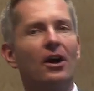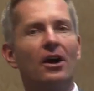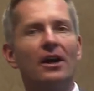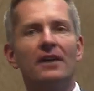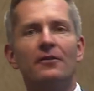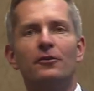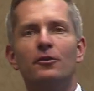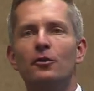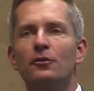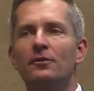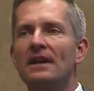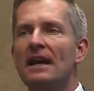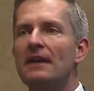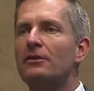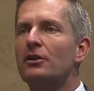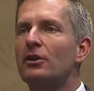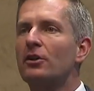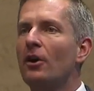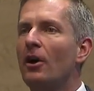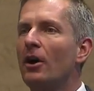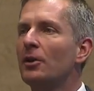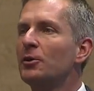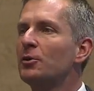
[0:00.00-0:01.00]
if you've never
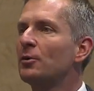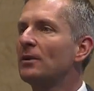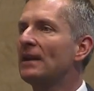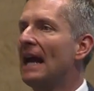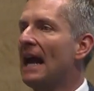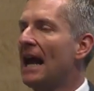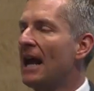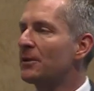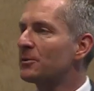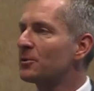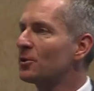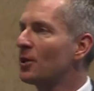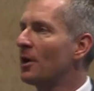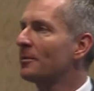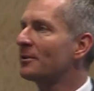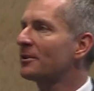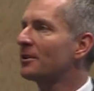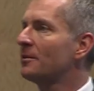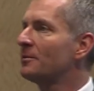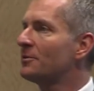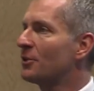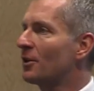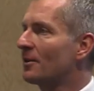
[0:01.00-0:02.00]
gone to an
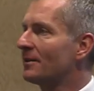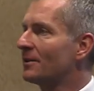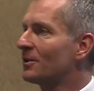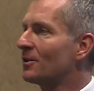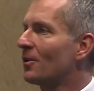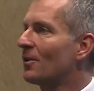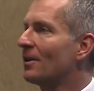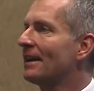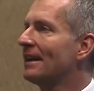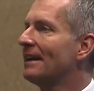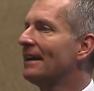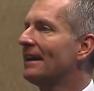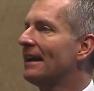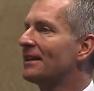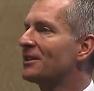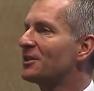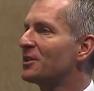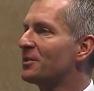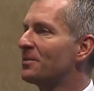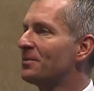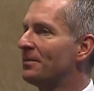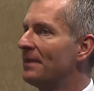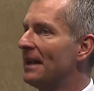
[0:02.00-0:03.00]
astronomical observatory
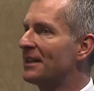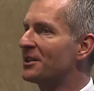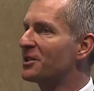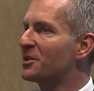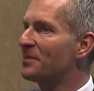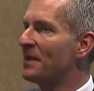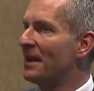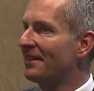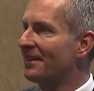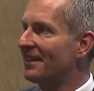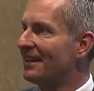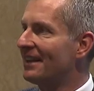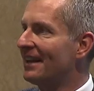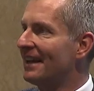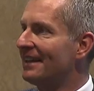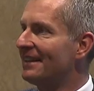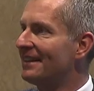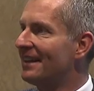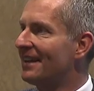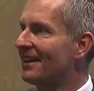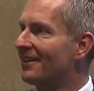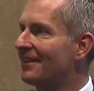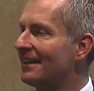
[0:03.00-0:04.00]
and, and spent the
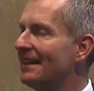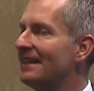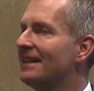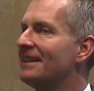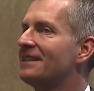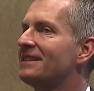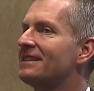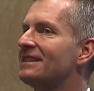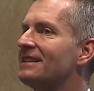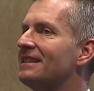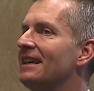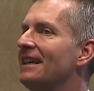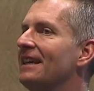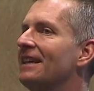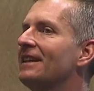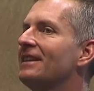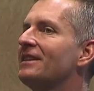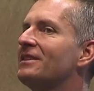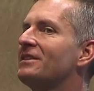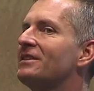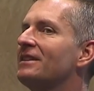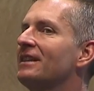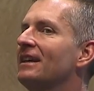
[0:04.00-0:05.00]
night there, it is, it
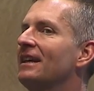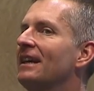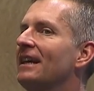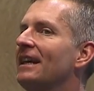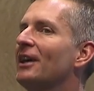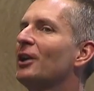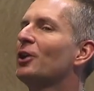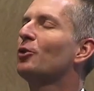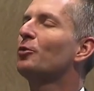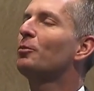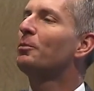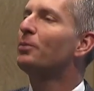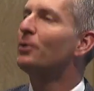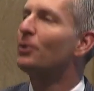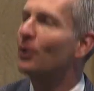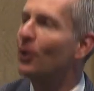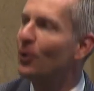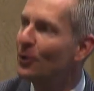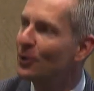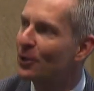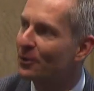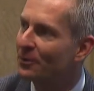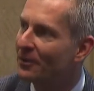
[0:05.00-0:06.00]
is It'll
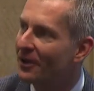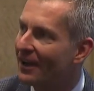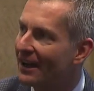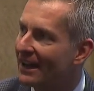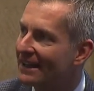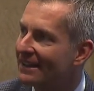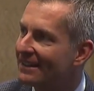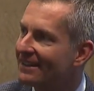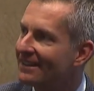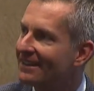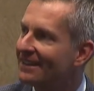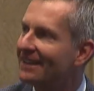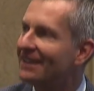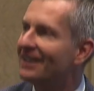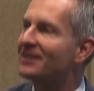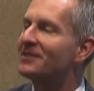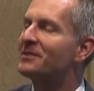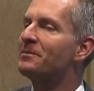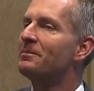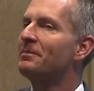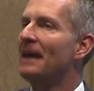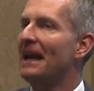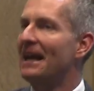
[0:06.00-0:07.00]
blow your mind. It
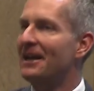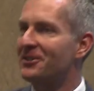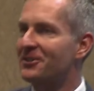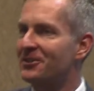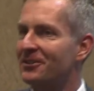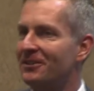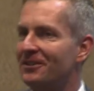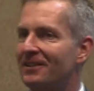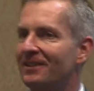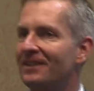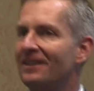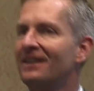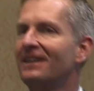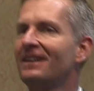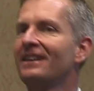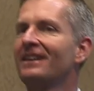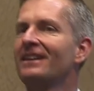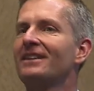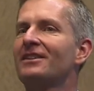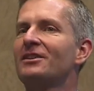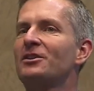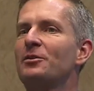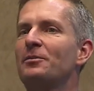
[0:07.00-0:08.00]
is magical
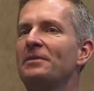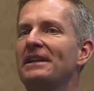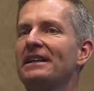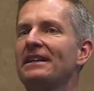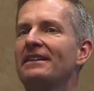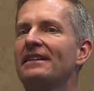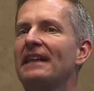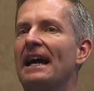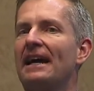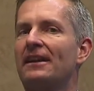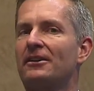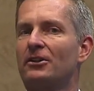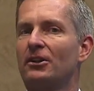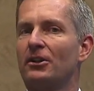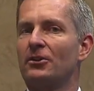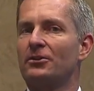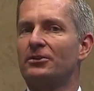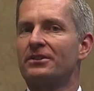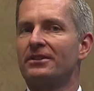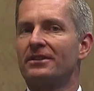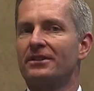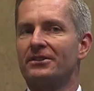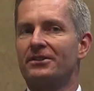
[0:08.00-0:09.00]
to be that
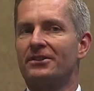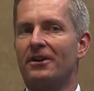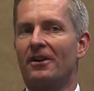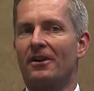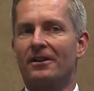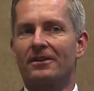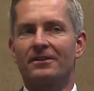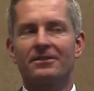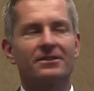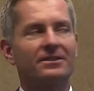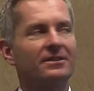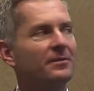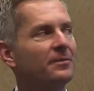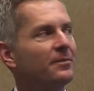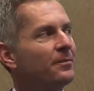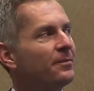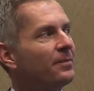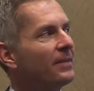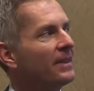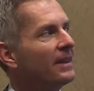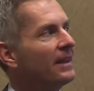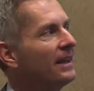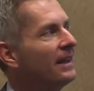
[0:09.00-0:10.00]
close to the stars.
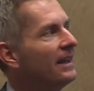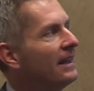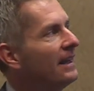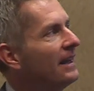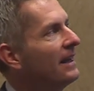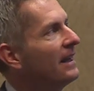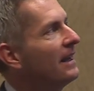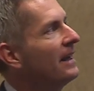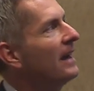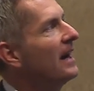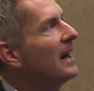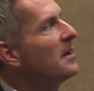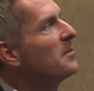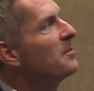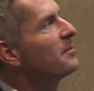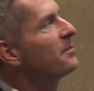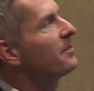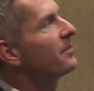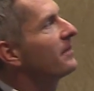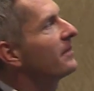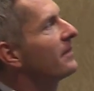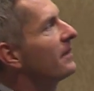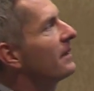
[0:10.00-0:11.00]

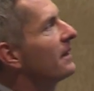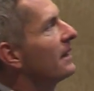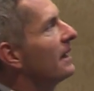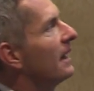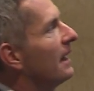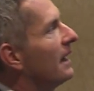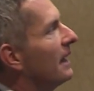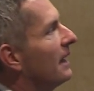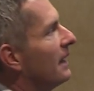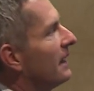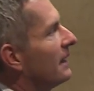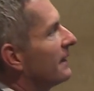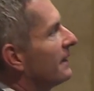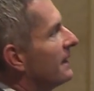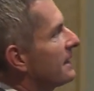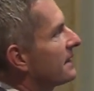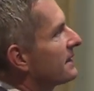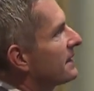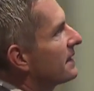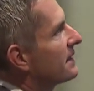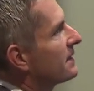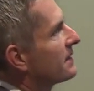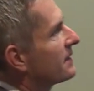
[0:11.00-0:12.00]
Um, uh,
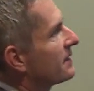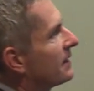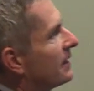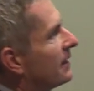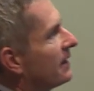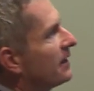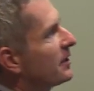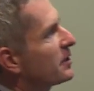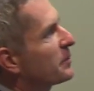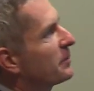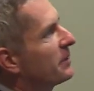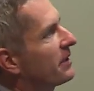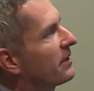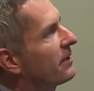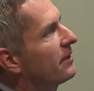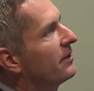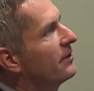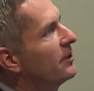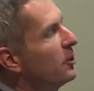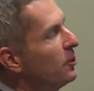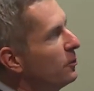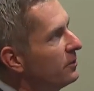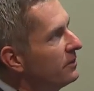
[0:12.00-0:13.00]
this is Elizabeth
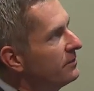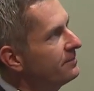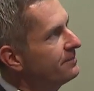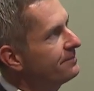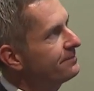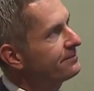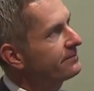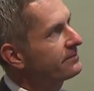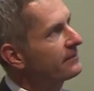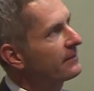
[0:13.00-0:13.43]
Newton.